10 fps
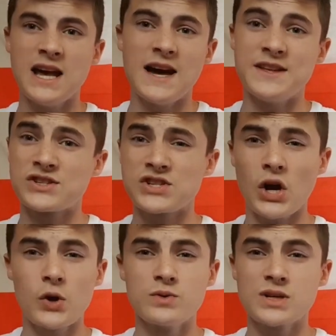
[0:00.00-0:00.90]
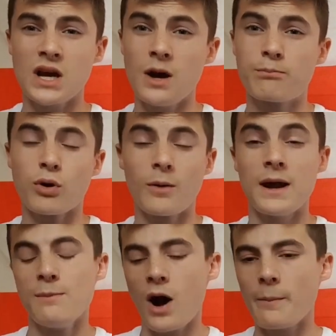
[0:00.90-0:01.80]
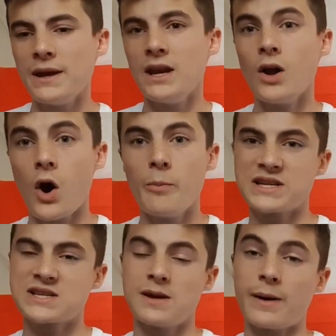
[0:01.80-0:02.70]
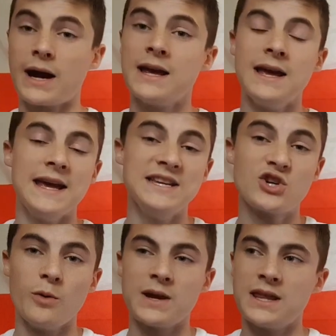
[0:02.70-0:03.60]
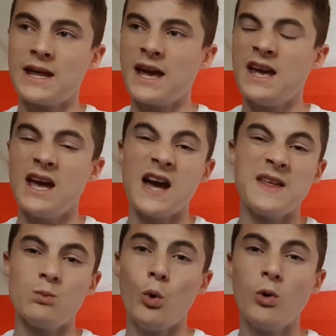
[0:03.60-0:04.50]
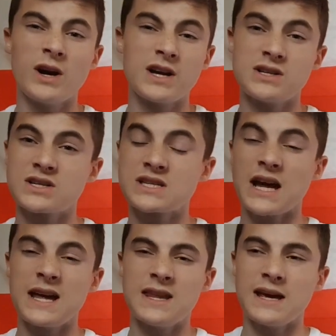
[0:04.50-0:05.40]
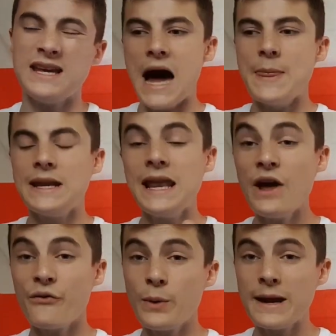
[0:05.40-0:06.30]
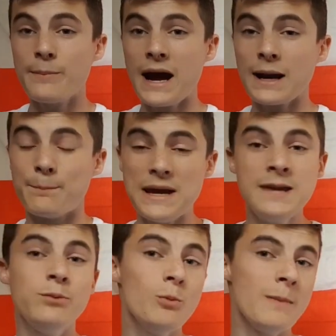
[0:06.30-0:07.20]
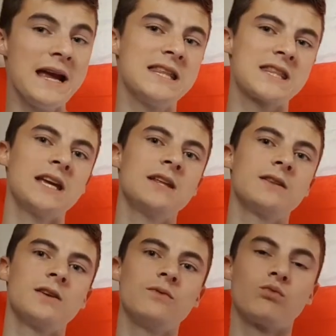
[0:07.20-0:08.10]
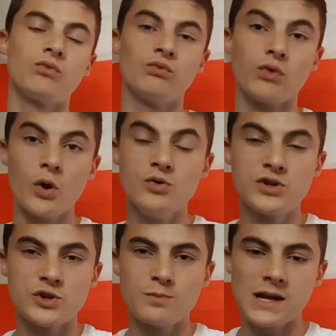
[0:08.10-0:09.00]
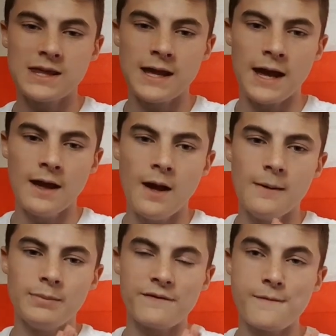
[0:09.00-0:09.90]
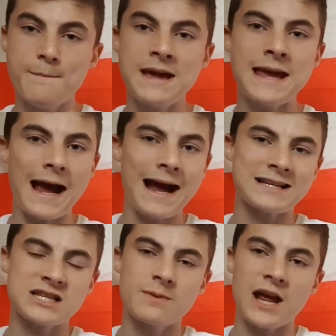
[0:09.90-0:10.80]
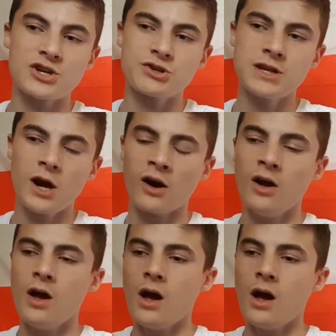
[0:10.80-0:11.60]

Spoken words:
And then Stones, in my opinion, our best centre-back. He's got to be in there, and then Walker can just stay in there. And then left wing back, people may think that Rose should be in there, but for me, it has to be Ashley Young.